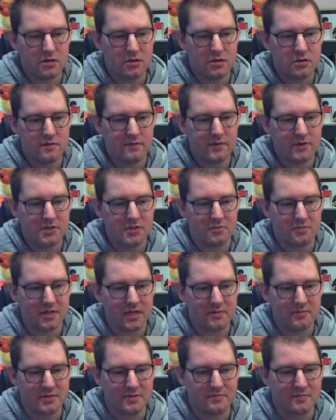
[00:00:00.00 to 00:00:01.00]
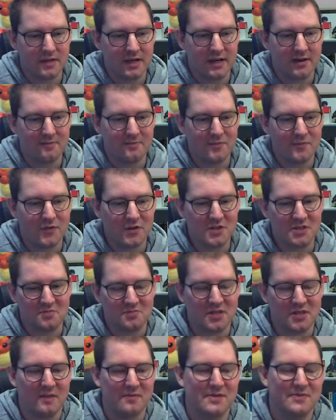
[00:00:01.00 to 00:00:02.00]
Fun sometimes. Yeah, fun
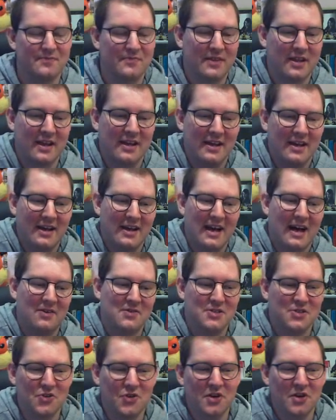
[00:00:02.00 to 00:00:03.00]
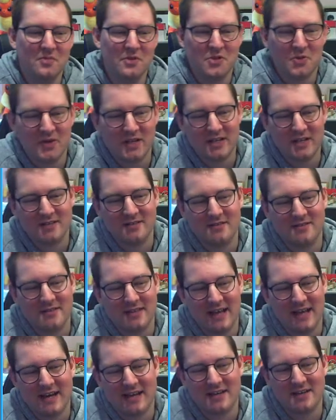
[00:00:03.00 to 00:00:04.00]
sometimes. I was toying between
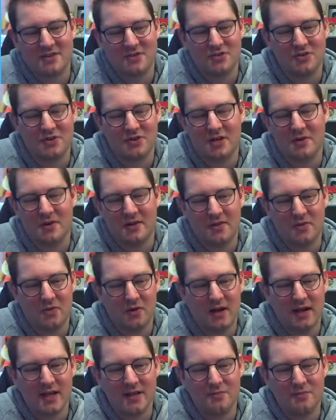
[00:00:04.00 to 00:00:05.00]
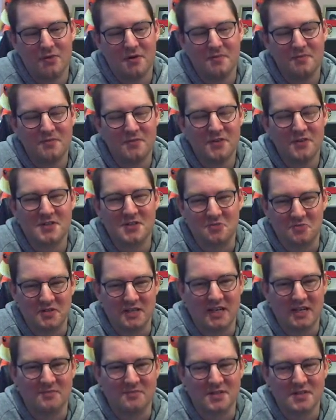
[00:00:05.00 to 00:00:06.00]
that and could go either way, but fun
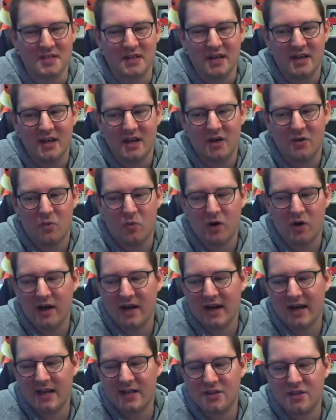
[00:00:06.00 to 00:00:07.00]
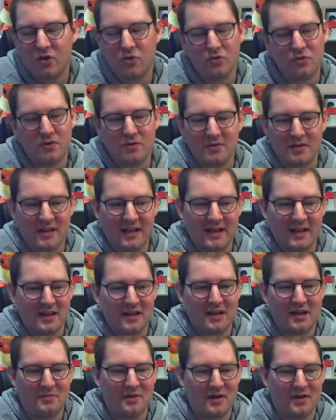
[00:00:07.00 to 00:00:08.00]
sometimes. What I don't
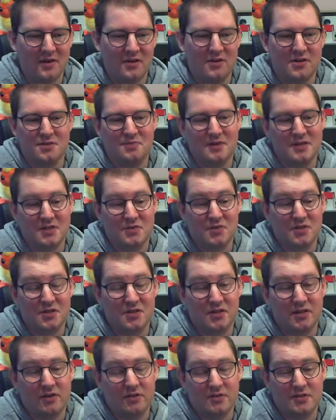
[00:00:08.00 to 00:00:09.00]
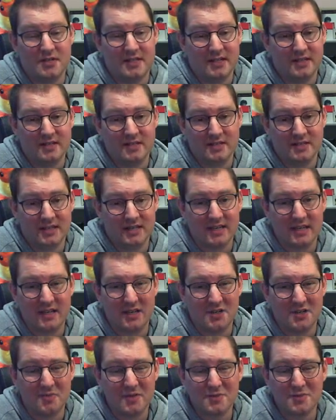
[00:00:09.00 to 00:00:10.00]
like about her is basically just the whole sickness thing. It
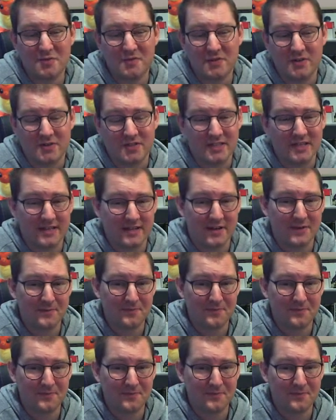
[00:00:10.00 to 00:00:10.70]
just makes me feel sick.